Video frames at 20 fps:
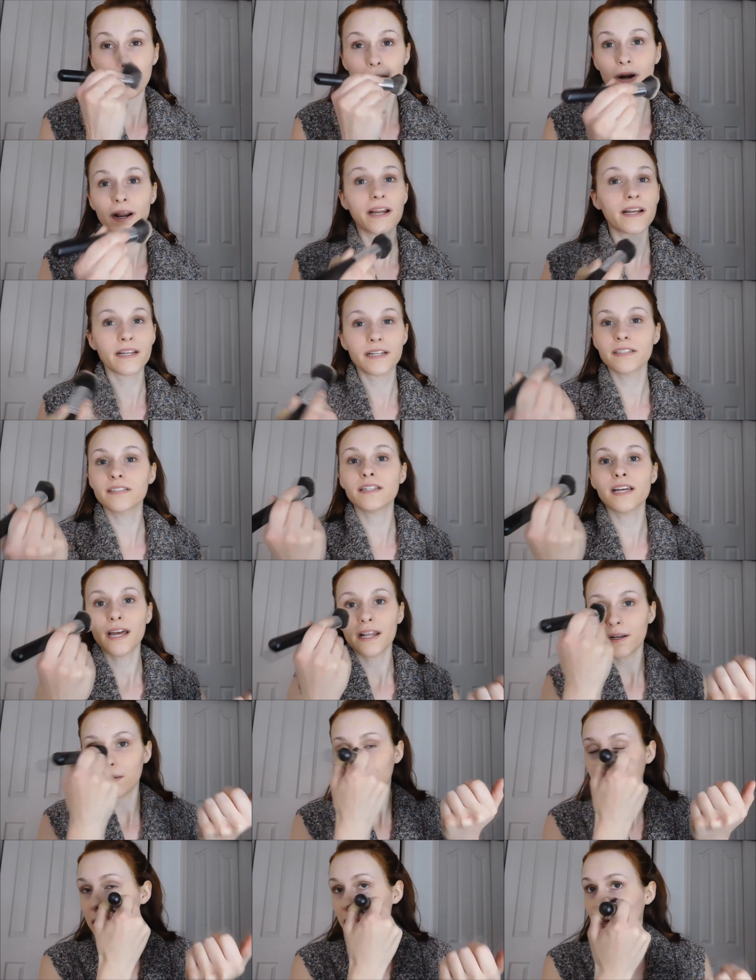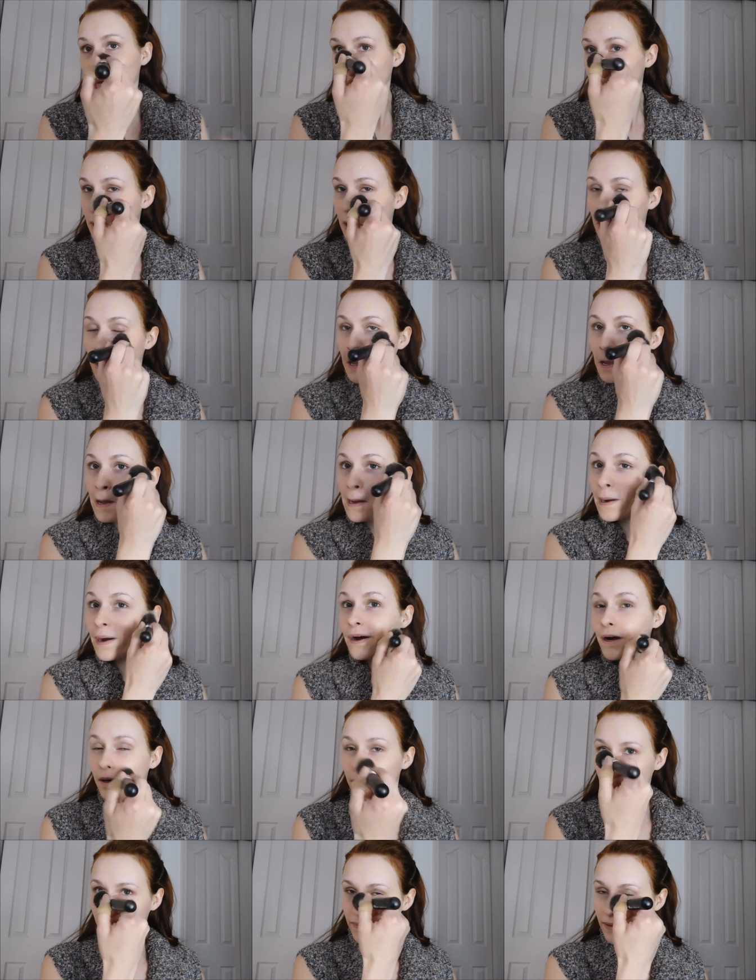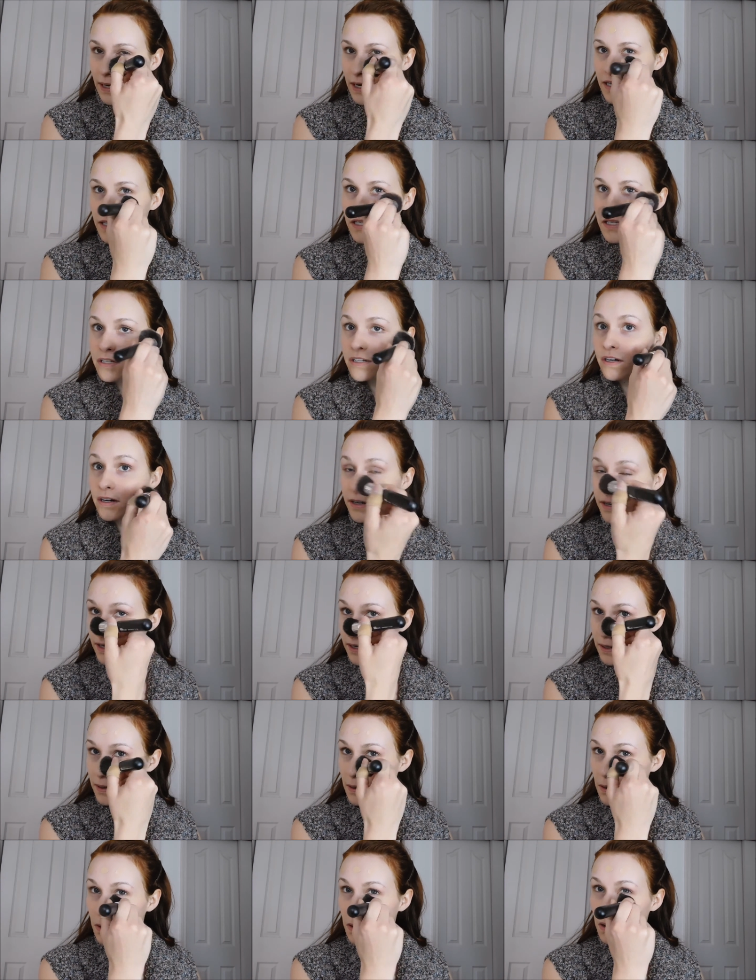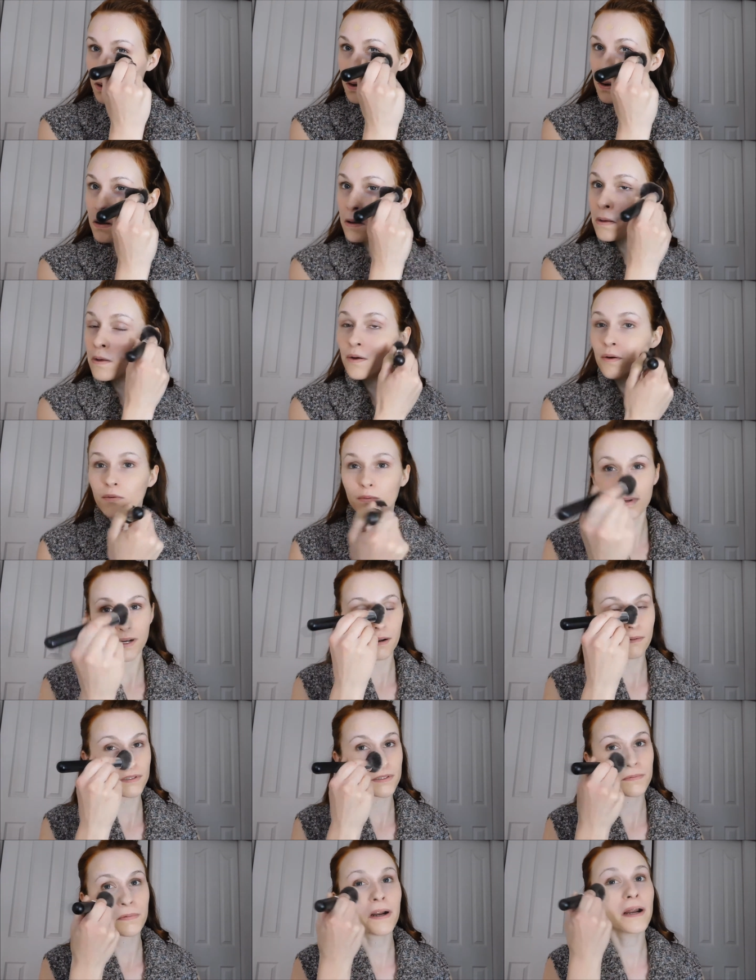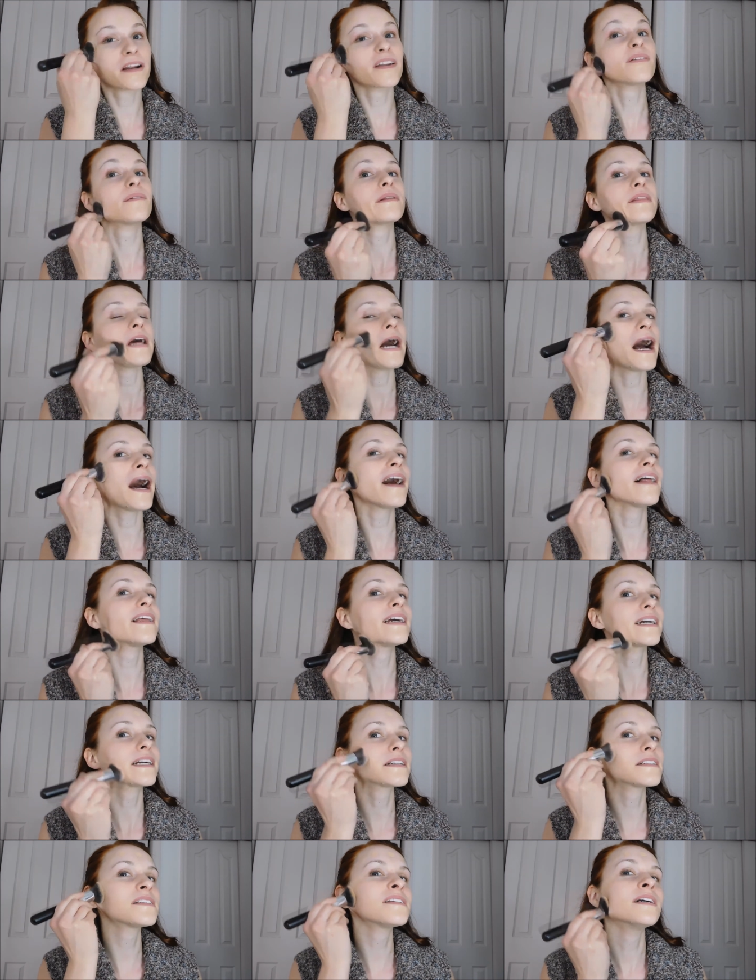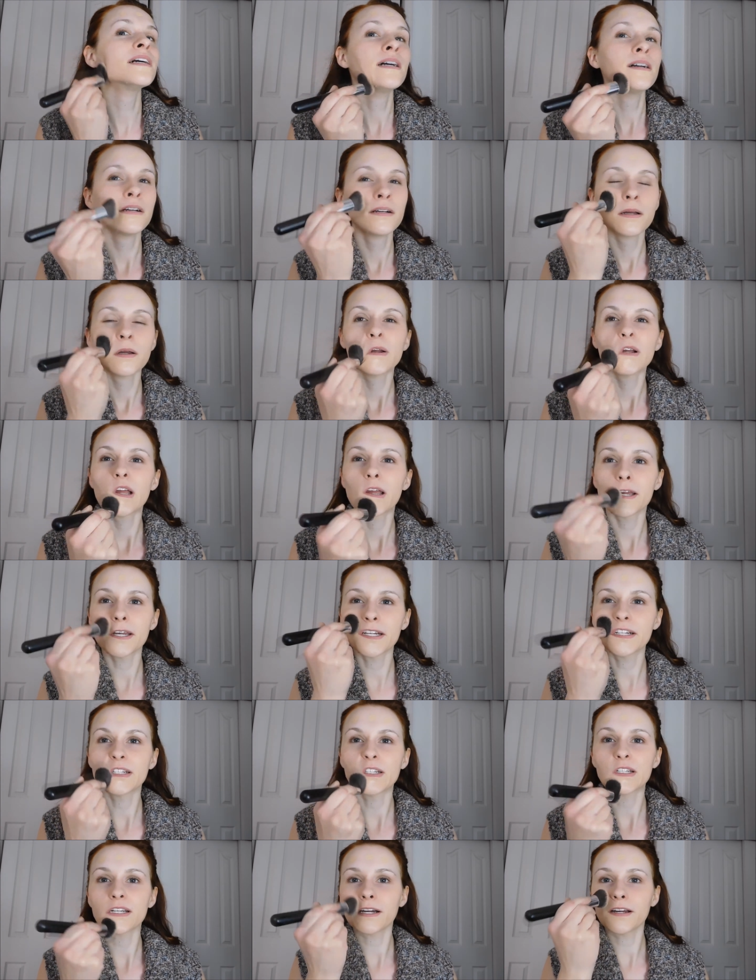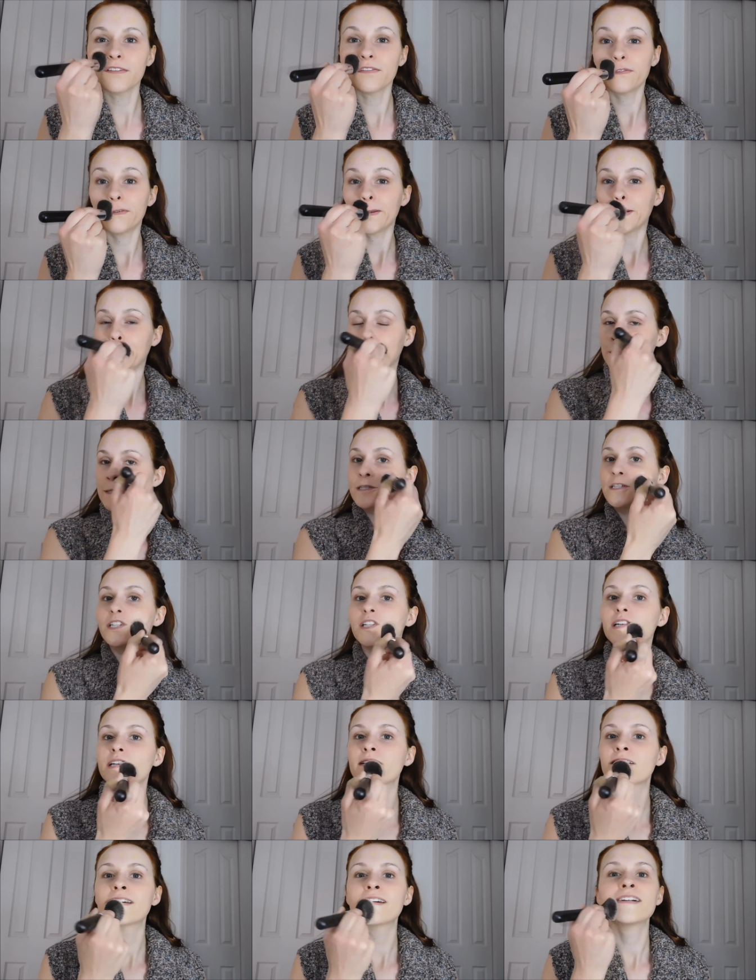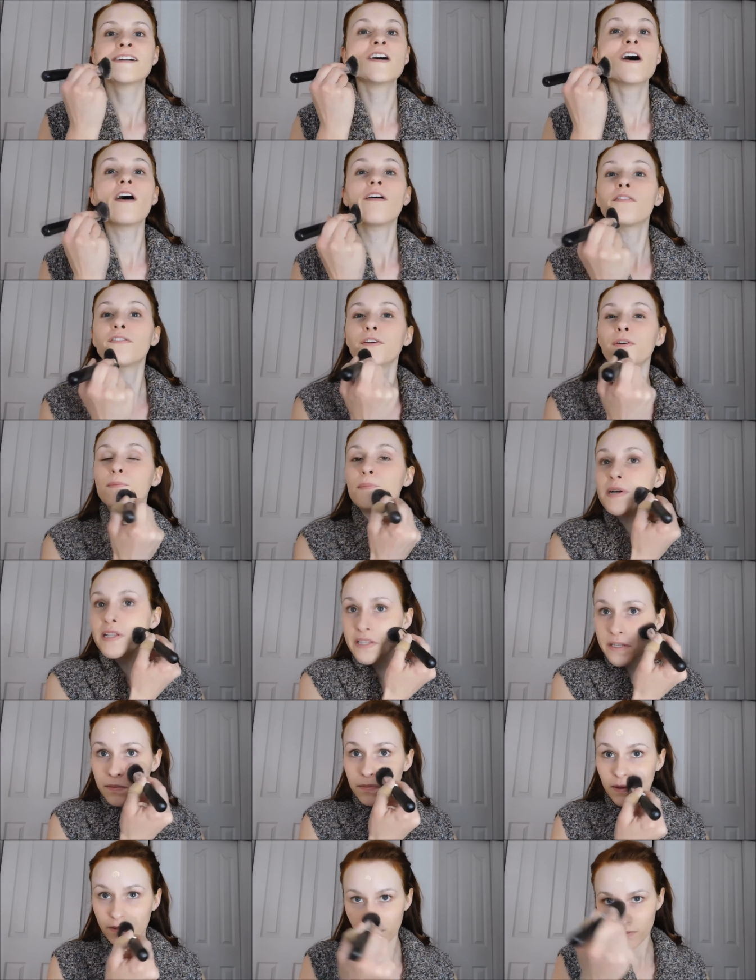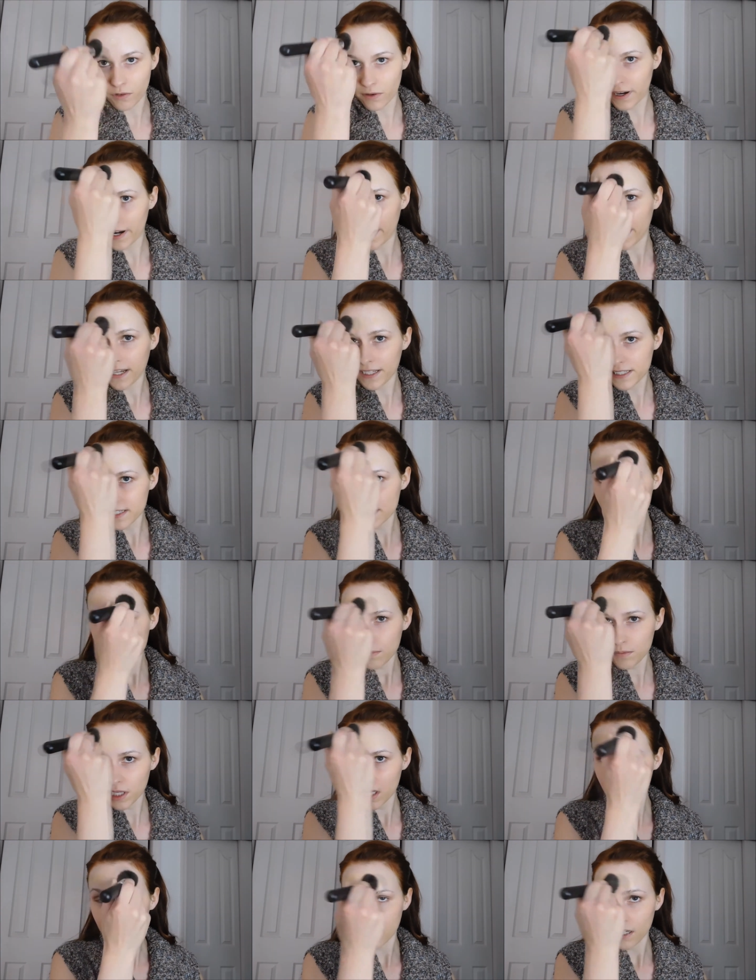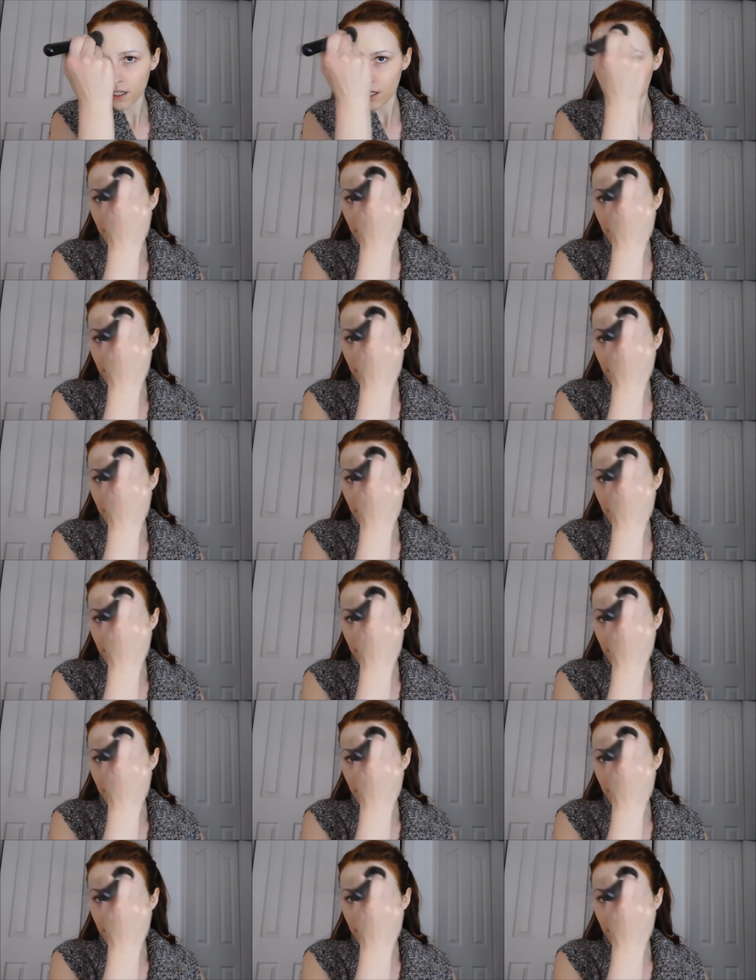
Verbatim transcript: pregnant and a mom. I started when I was pregnant with Alex, and I finished a few months before I had Sammy.